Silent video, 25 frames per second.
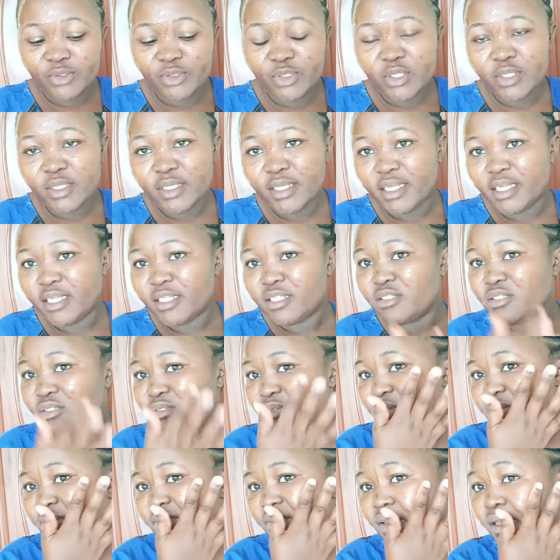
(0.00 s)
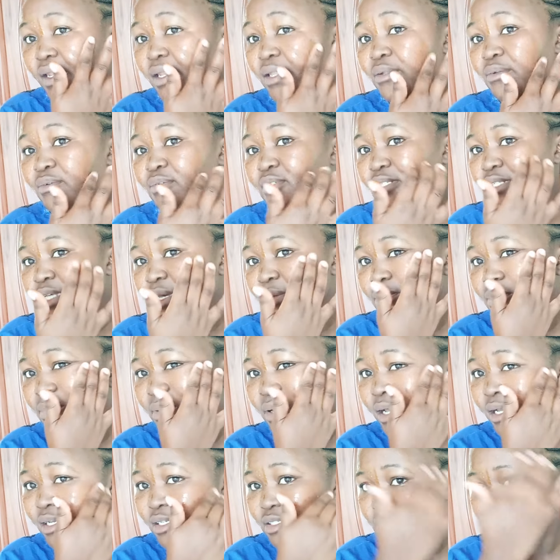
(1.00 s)
You don't need to even use a
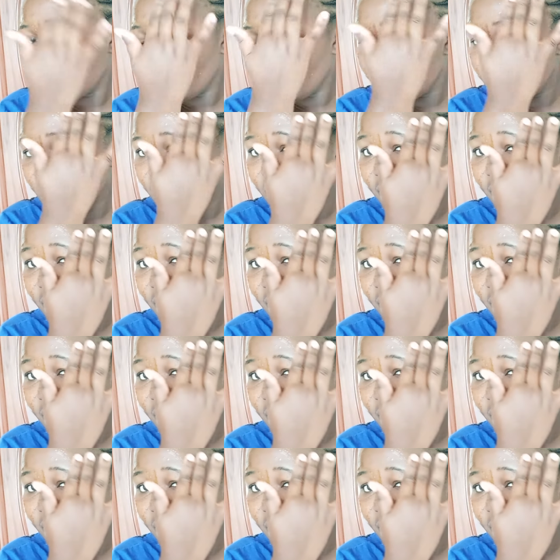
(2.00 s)
brush or